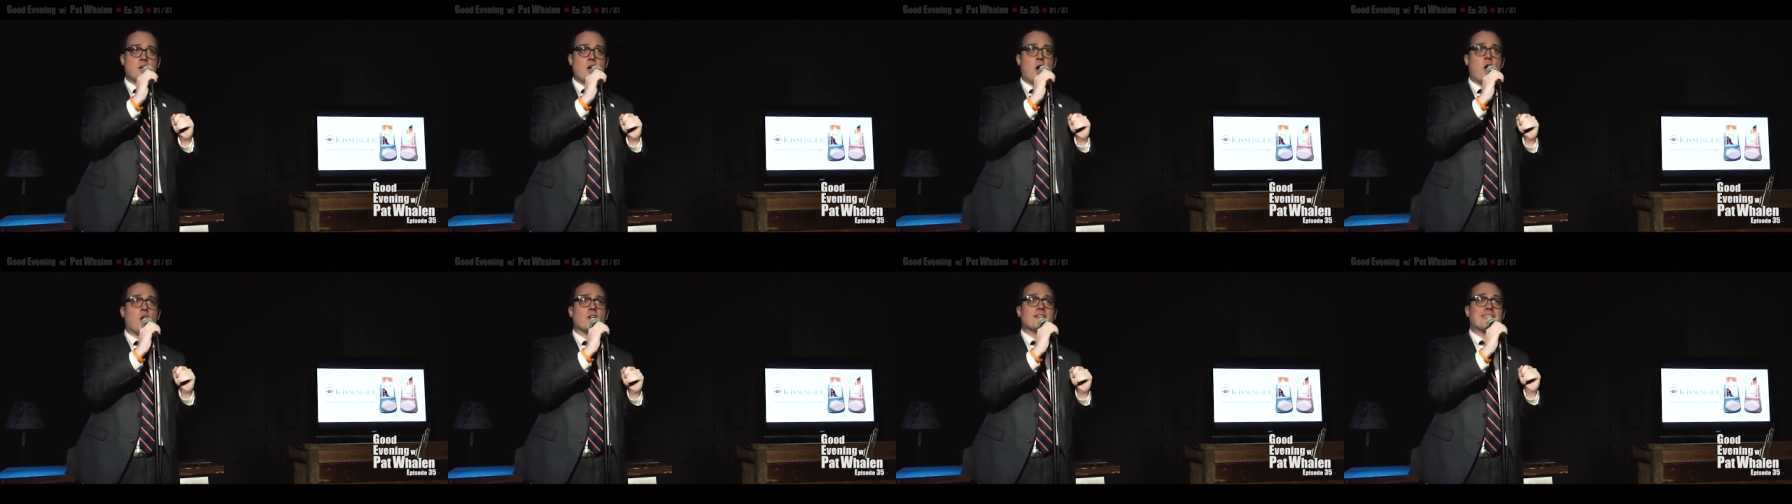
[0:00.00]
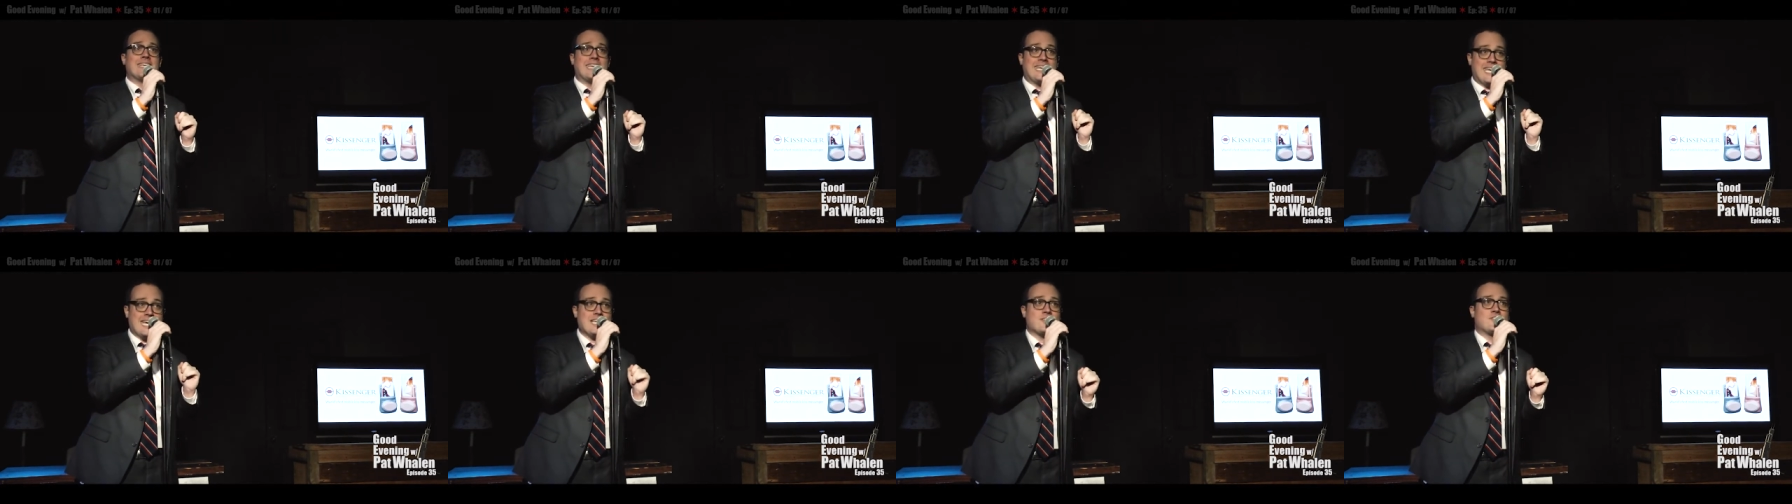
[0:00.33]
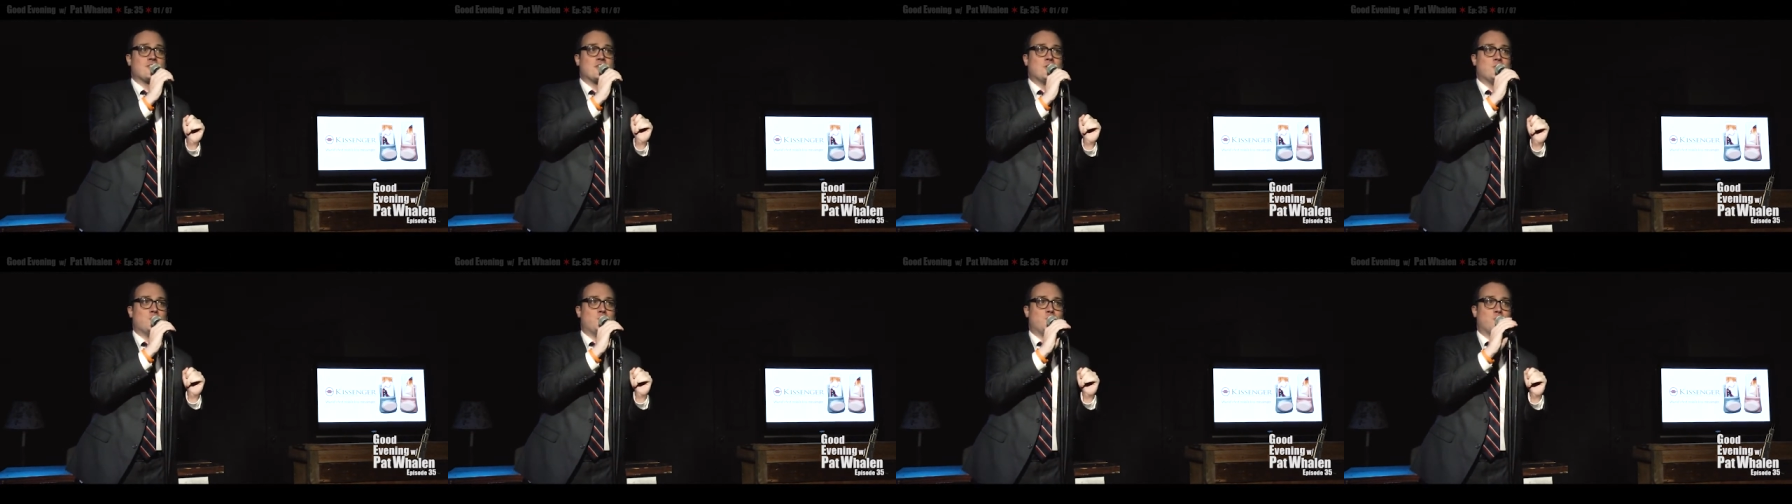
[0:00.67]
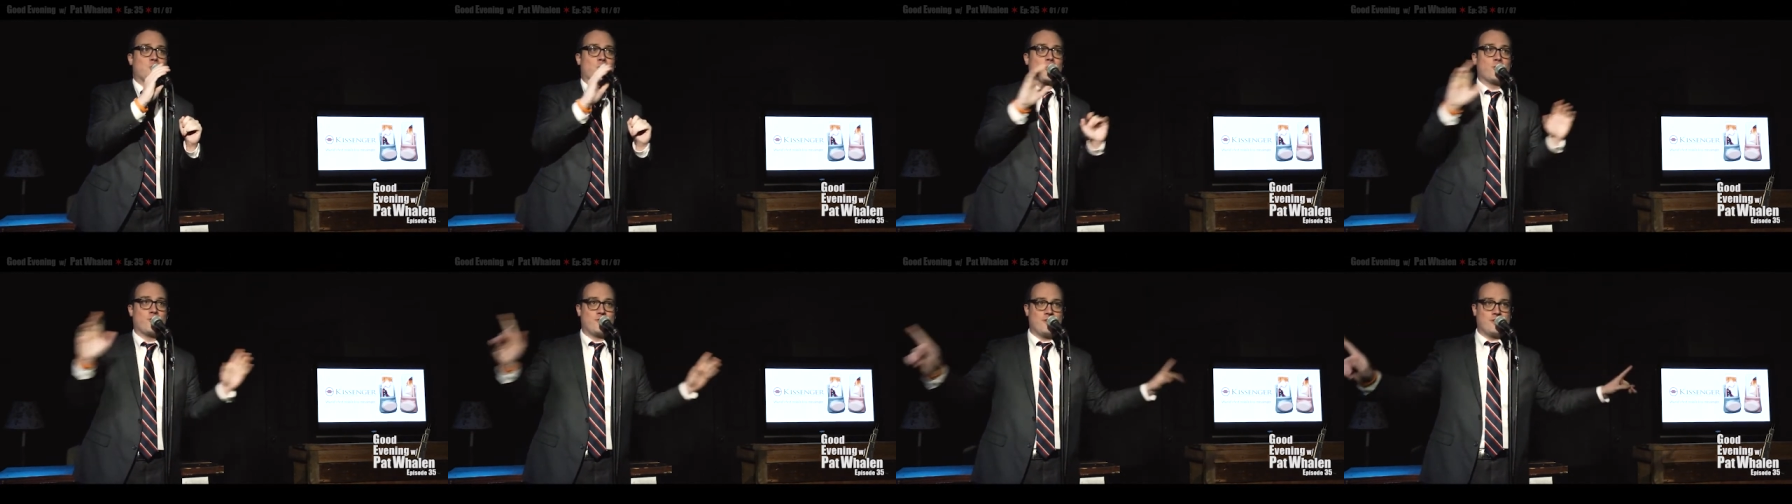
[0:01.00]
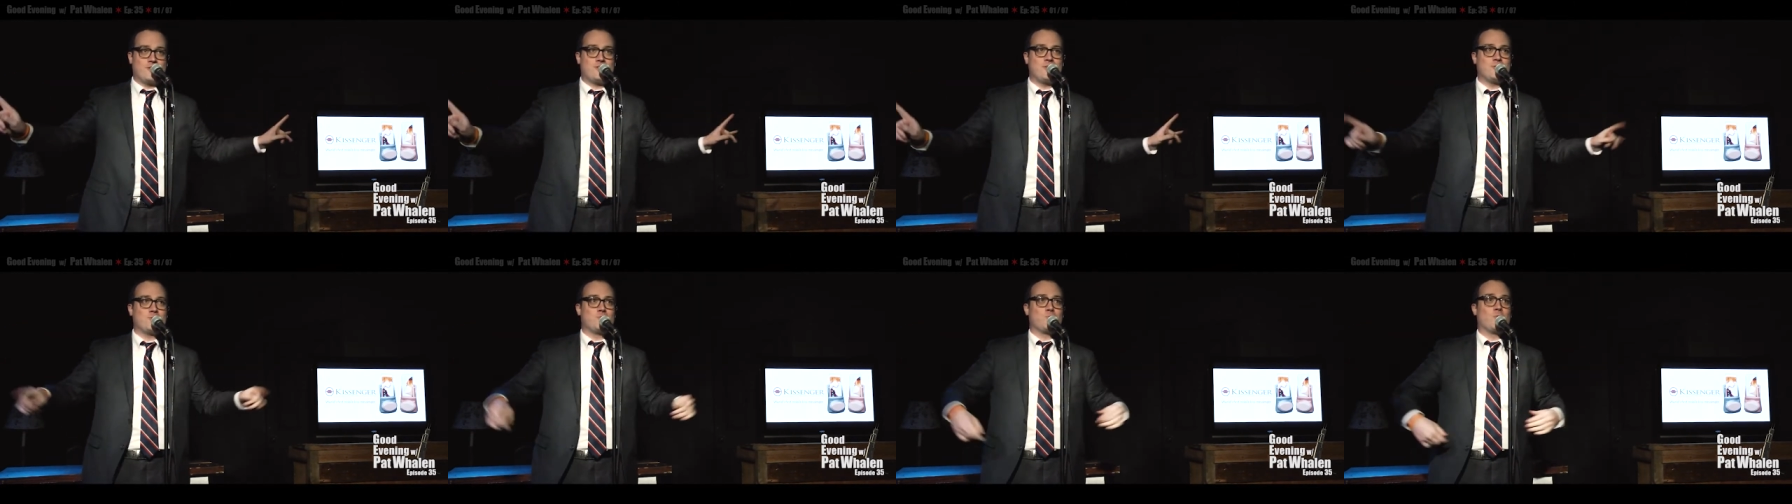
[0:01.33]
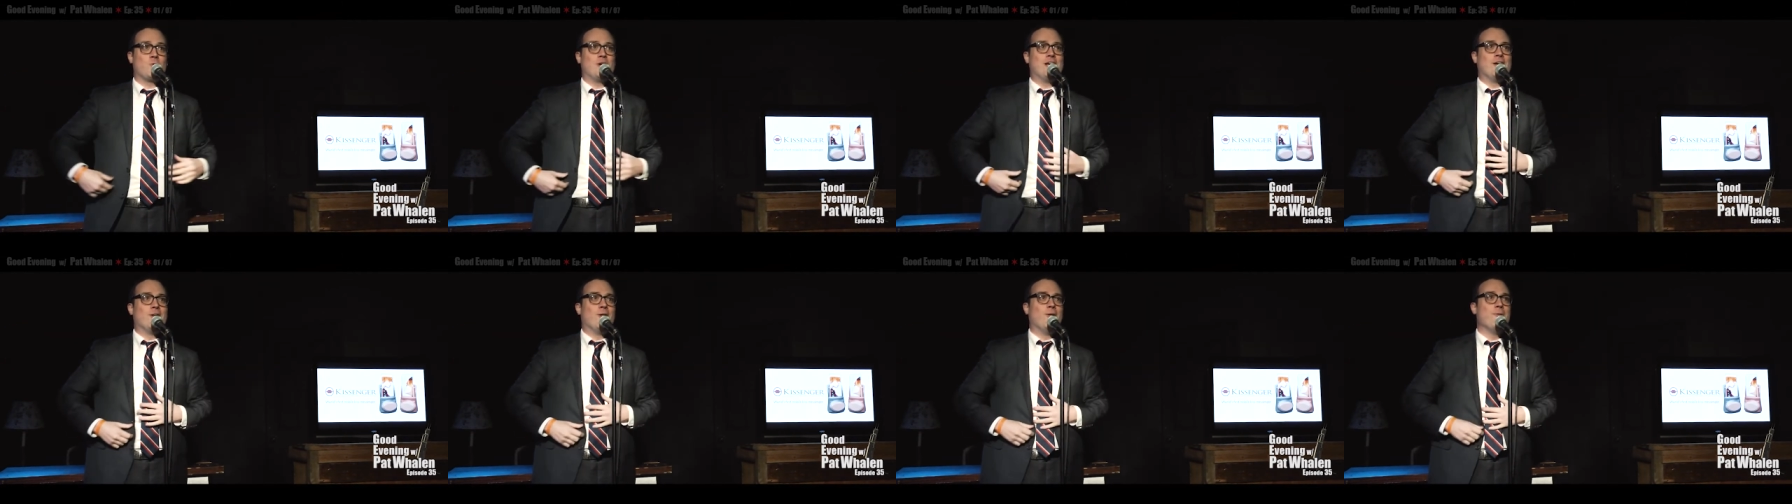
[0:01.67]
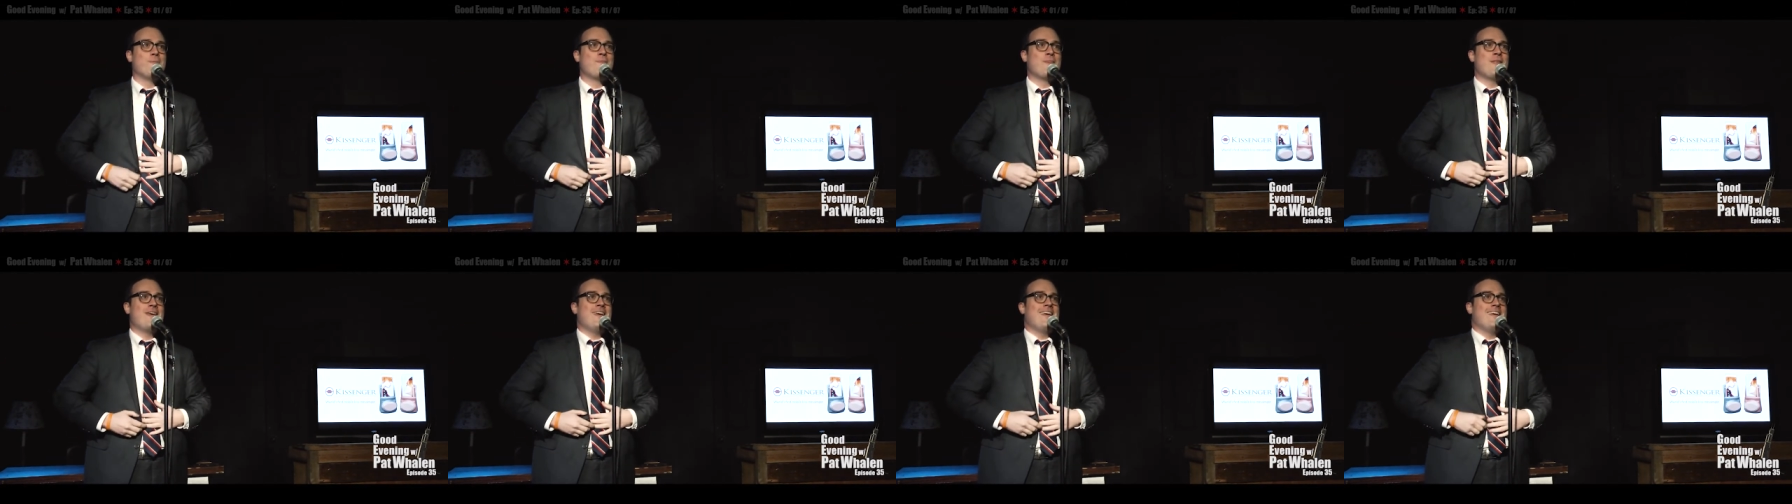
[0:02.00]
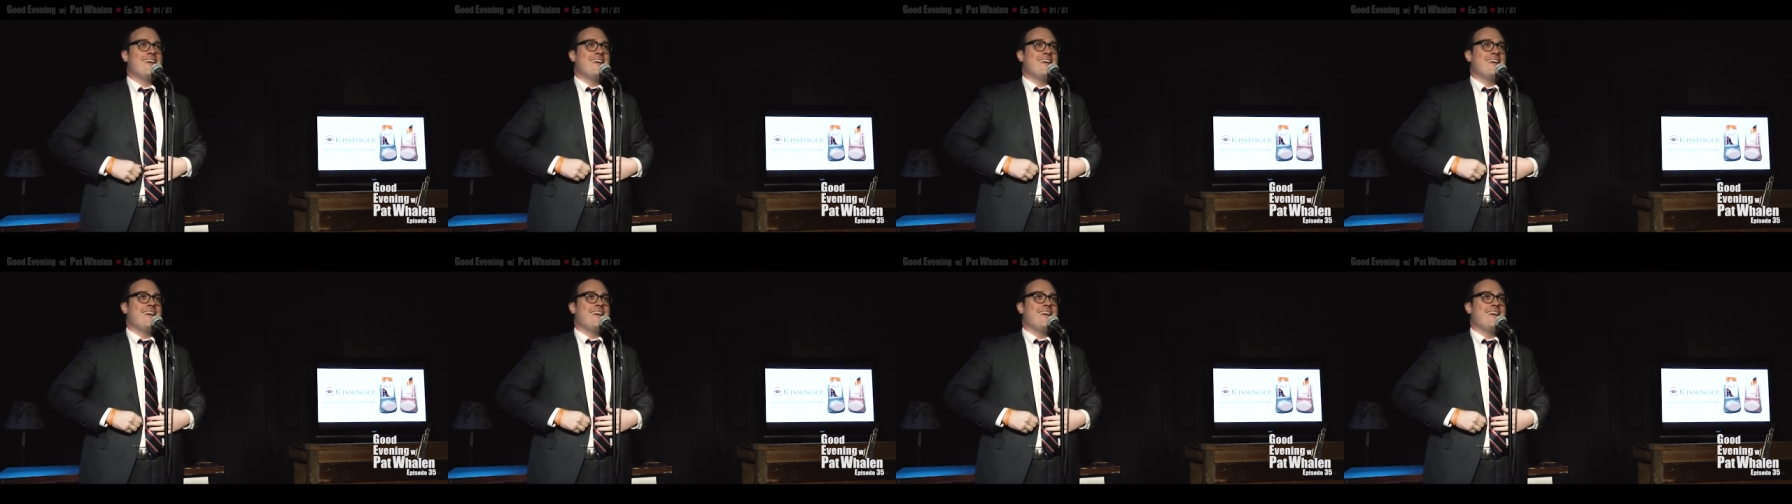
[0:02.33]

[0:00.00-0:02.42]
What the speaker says: called Kissinger. This is real.